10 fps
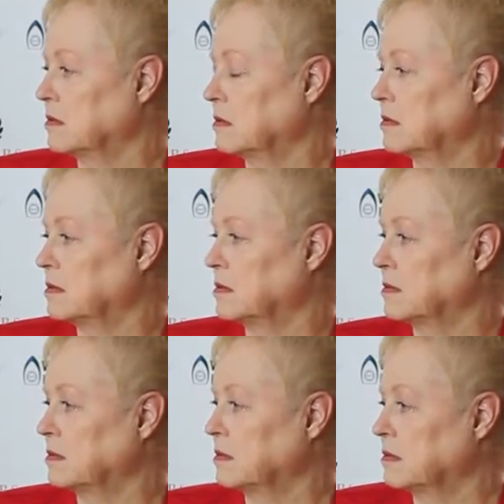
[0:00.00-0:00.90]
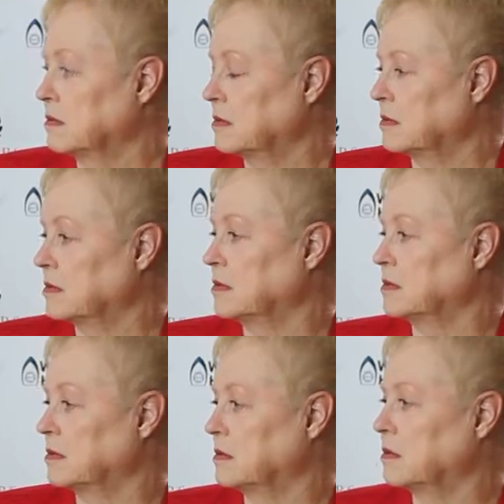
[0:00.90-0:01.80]

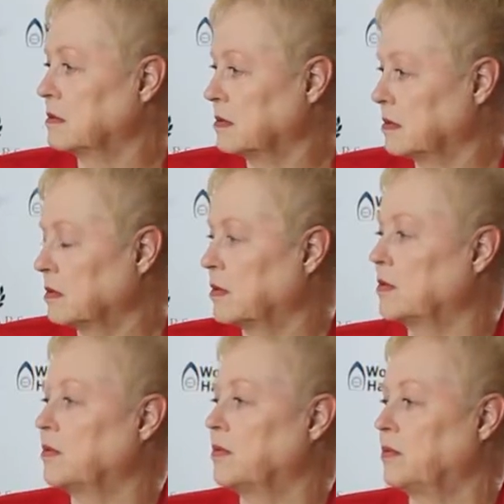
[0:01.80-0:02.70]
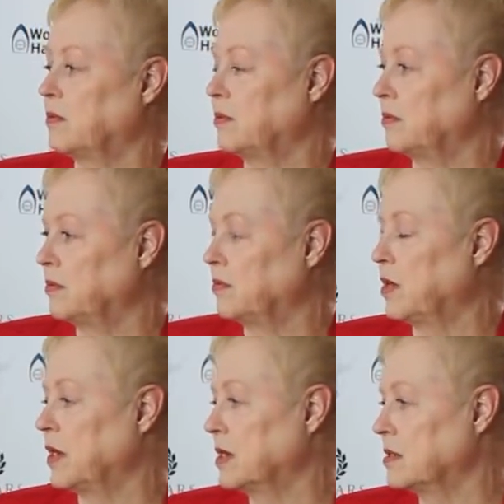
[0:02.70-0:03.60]

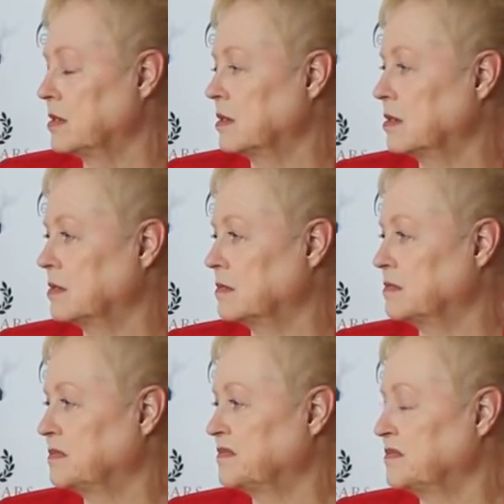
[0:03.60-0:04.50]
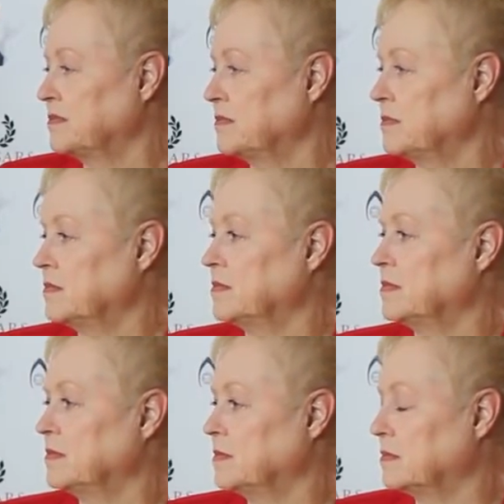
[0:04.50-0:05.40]

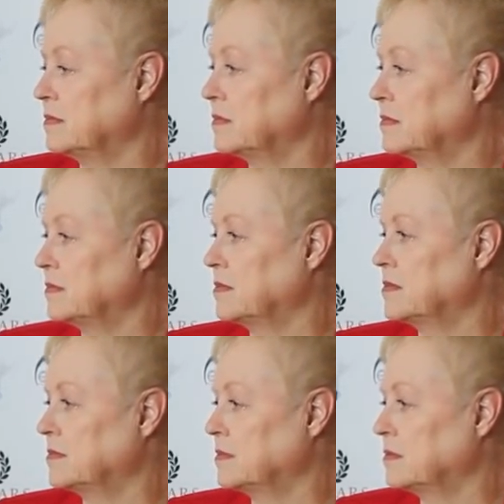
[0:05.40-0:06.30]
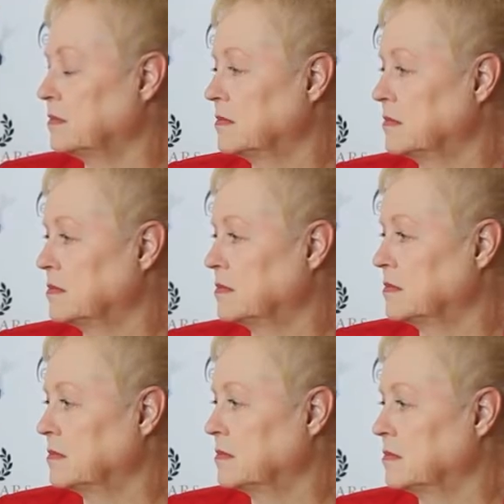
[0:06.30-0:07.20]

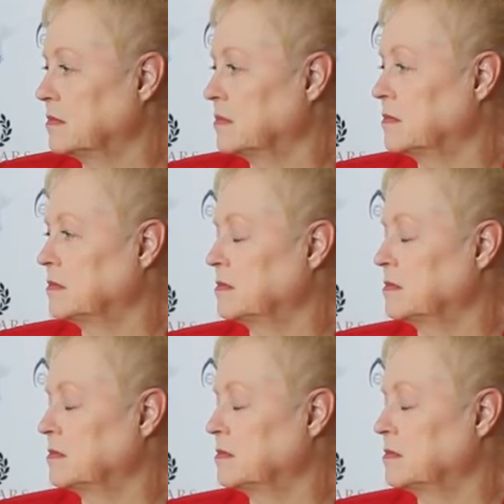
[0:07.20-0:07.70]
No words are spoken by the person on screen.